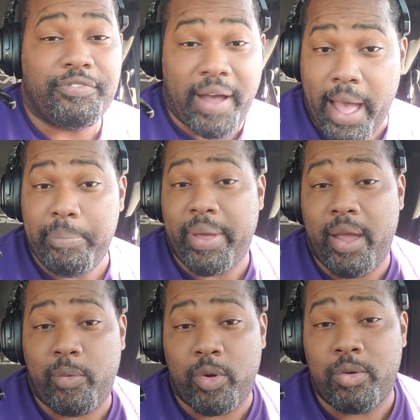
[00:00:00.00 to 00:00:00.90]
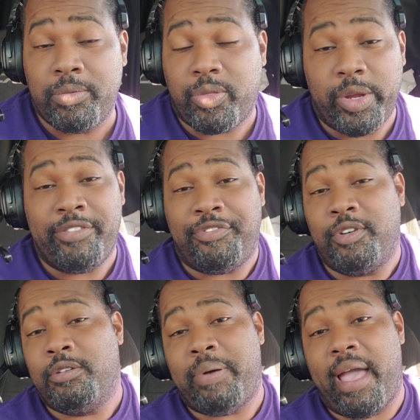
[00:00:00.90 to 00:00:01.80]
5-bedroom, 3
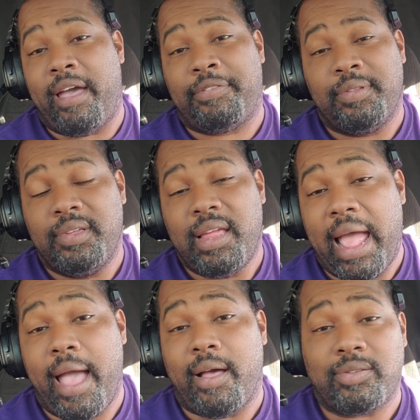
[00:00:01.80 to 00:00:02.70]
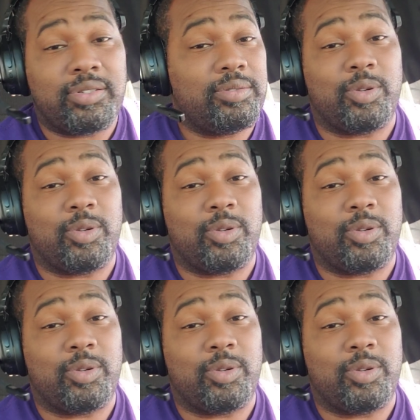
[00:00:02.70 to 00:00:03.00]
full bath house,